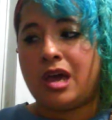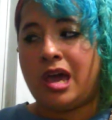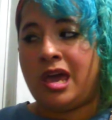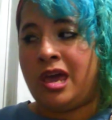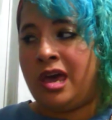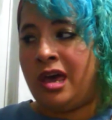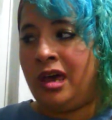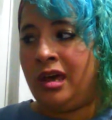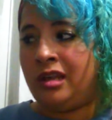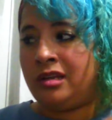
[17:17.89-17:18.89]

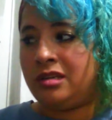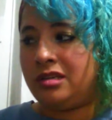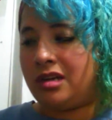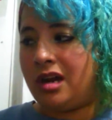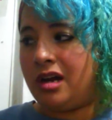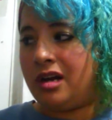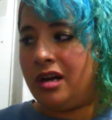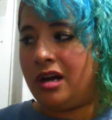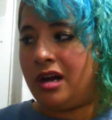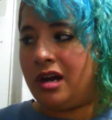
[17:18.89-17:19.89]
And
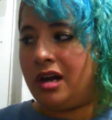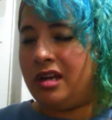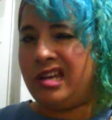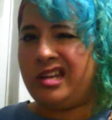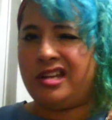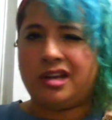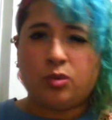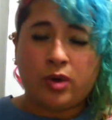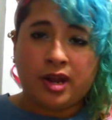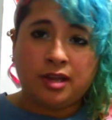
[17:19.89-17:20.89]
what